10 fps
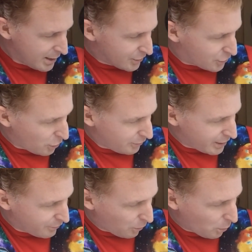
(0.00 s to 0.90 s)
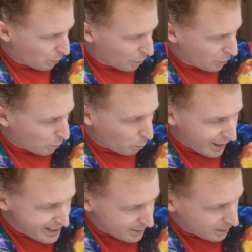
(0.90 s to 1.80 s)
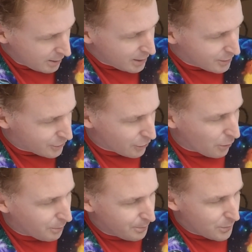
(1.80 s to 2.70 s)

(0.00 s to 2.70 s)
solving for weight, so